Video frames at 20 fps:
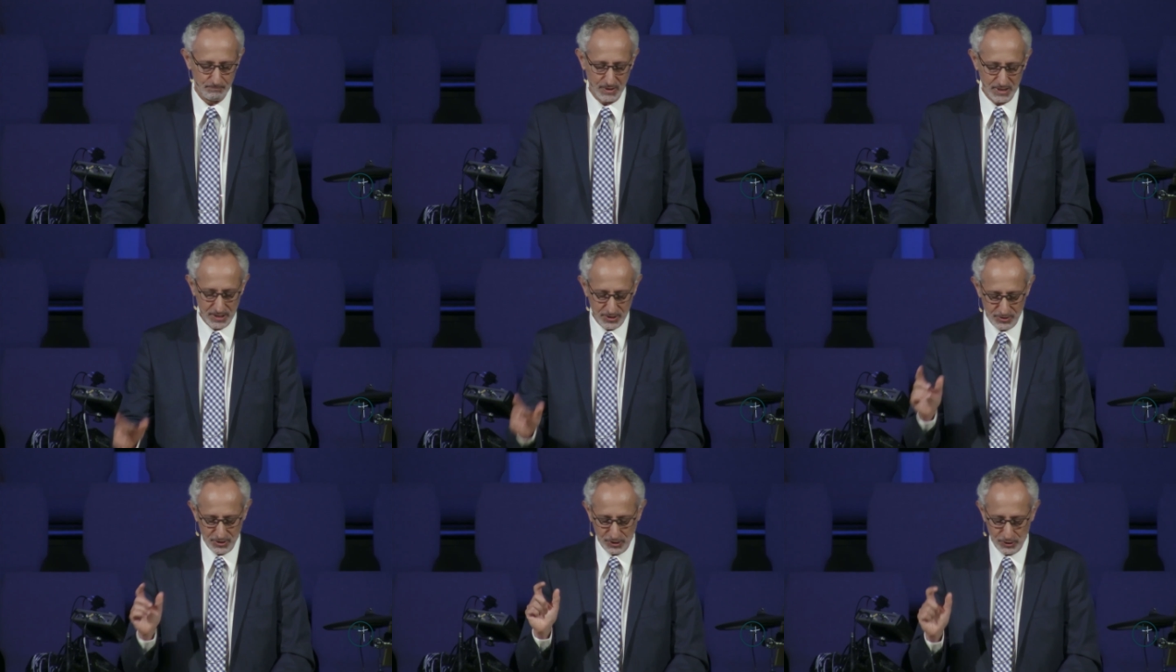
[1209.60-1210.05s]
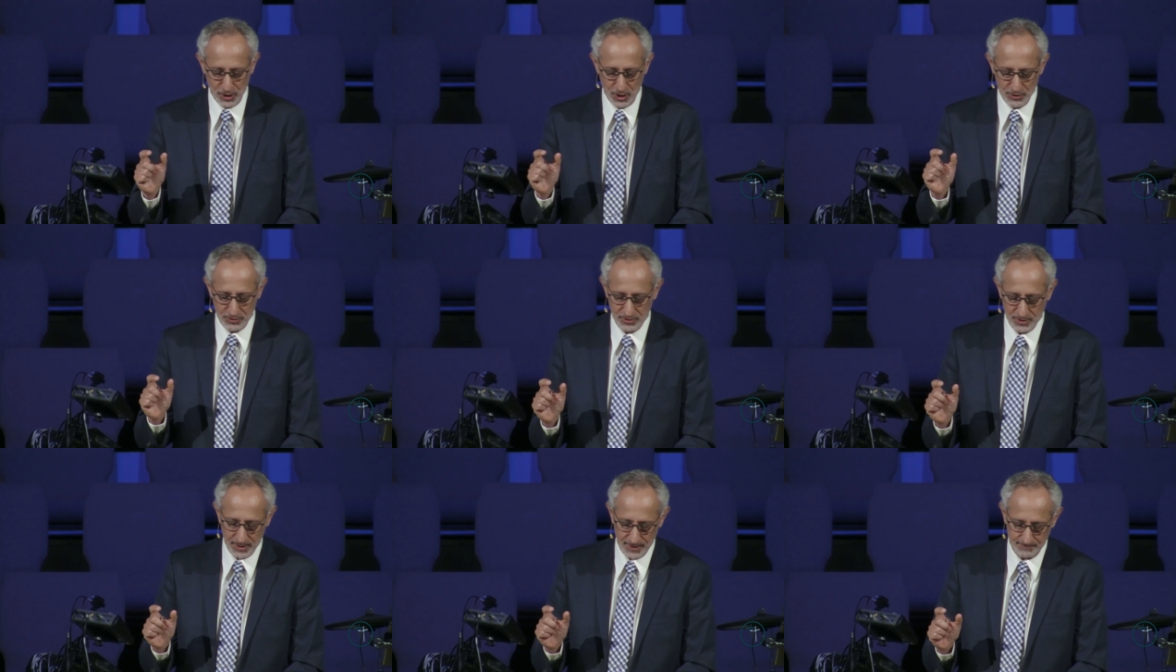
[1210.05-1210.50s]
But listen
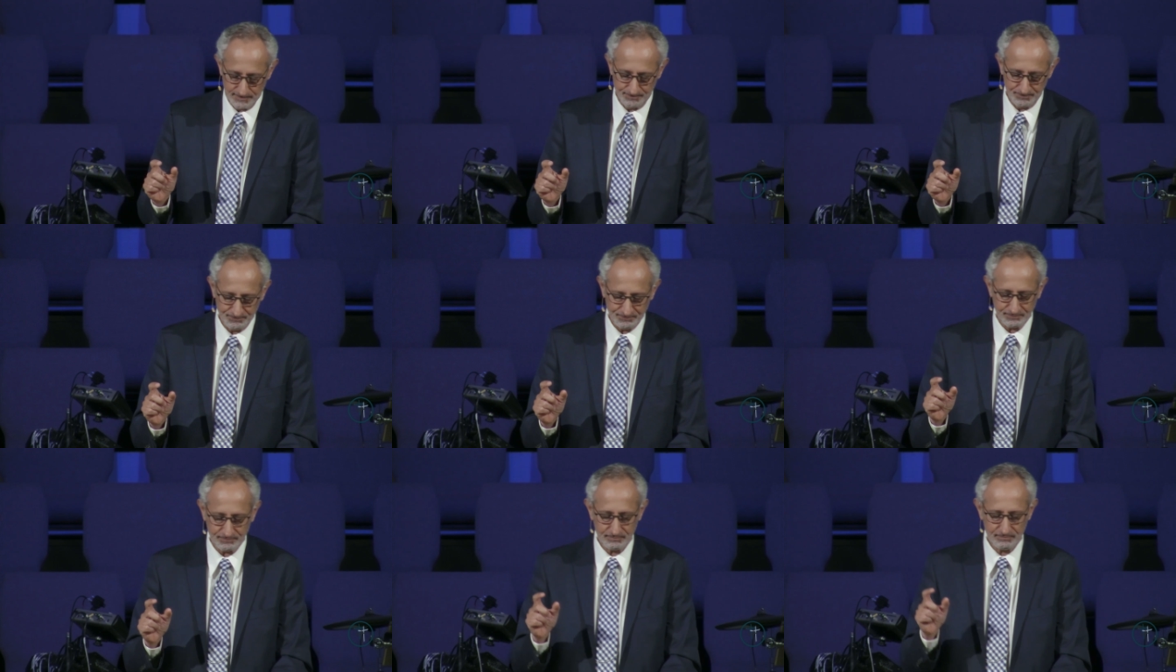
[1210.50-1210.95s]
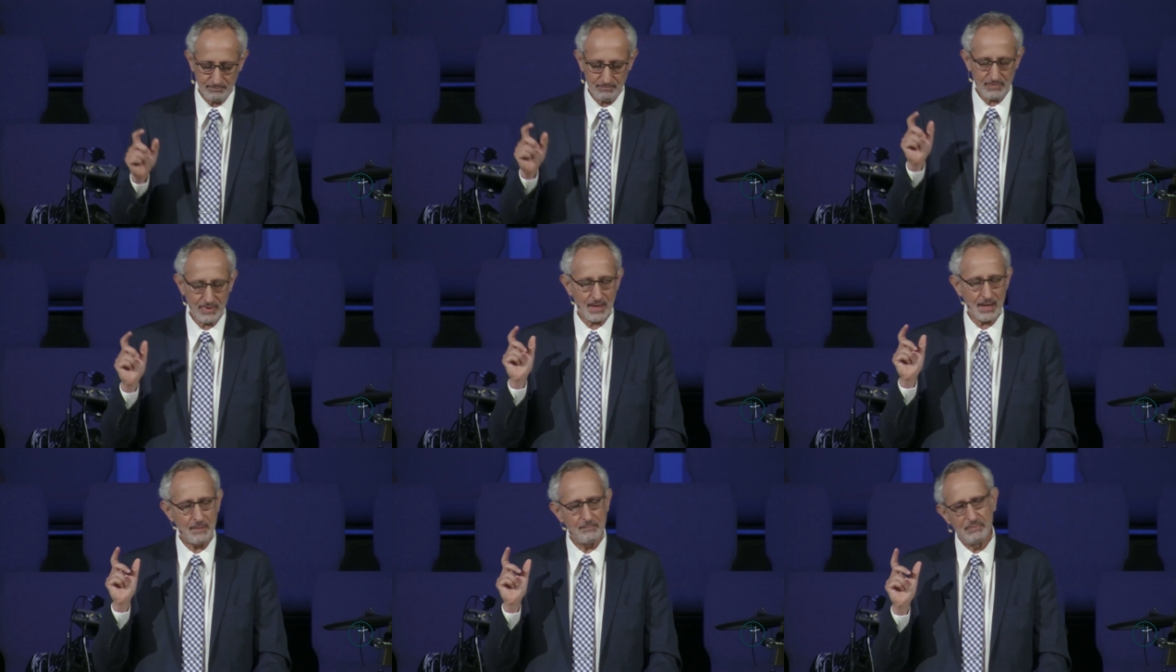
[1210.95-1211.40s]
closely,
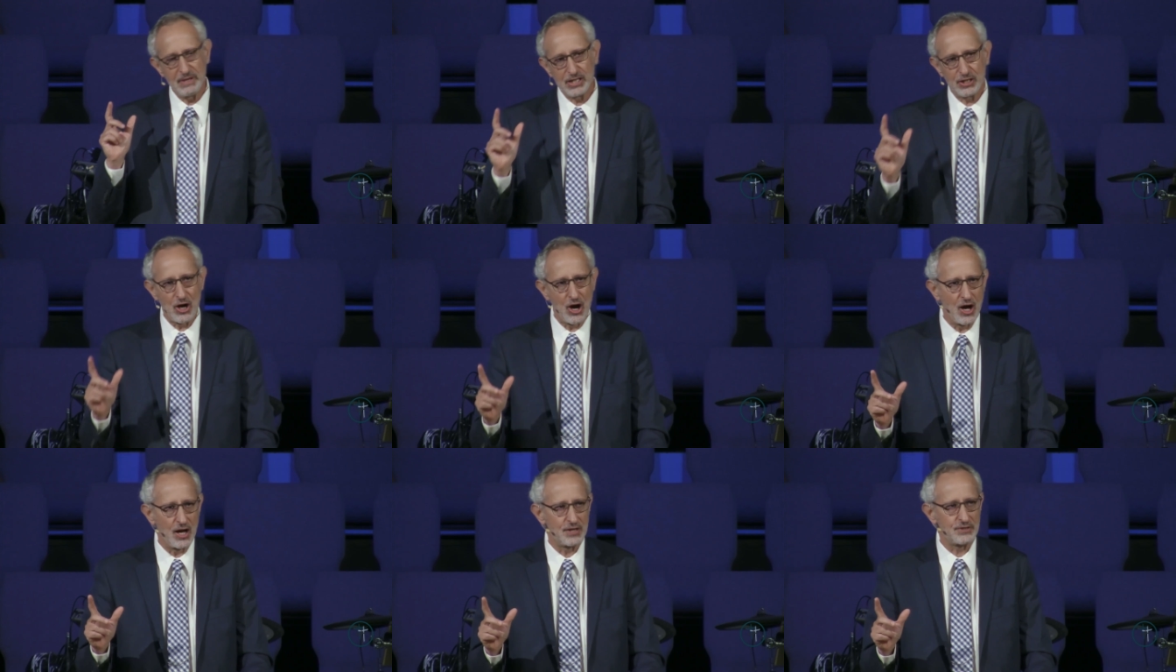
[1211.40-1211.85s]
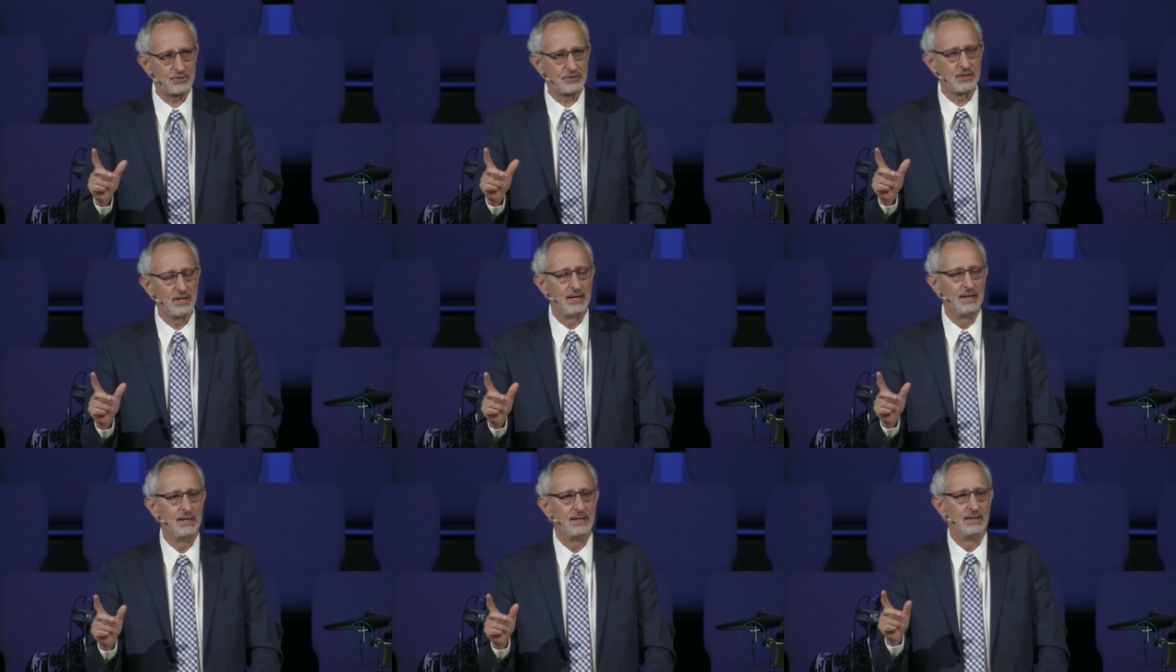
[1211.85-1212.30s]
because